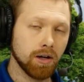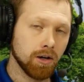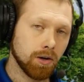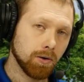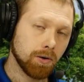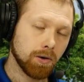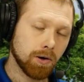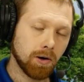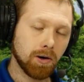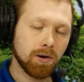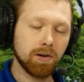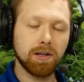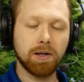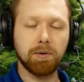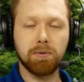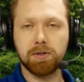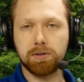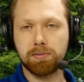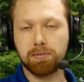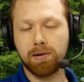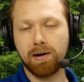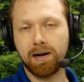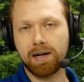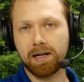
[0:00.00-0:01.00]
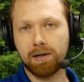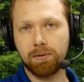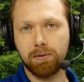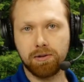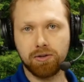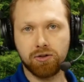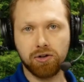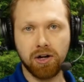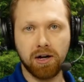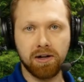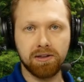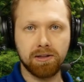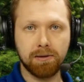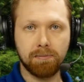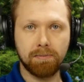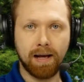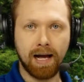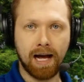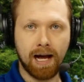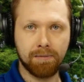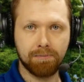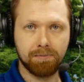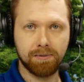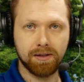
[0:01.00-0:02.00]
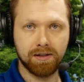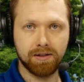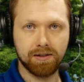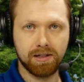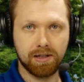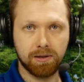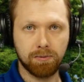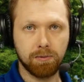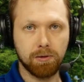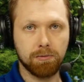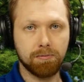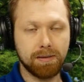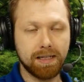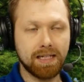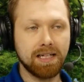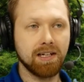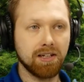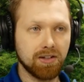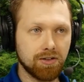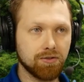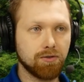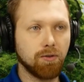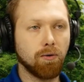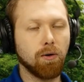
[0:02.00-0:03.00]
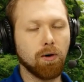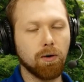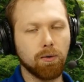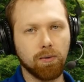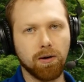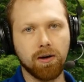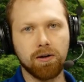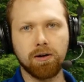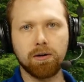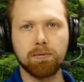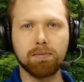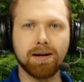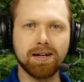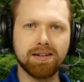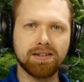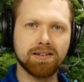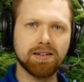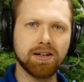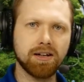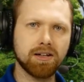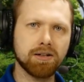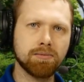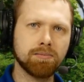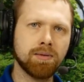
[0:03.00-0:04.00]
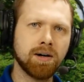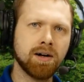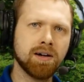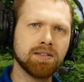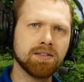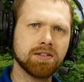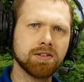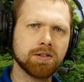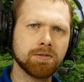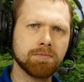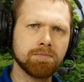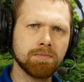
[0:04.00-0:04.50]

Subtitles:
who currently was pregnant with John the Baptist and would be his forerunner by 6 months?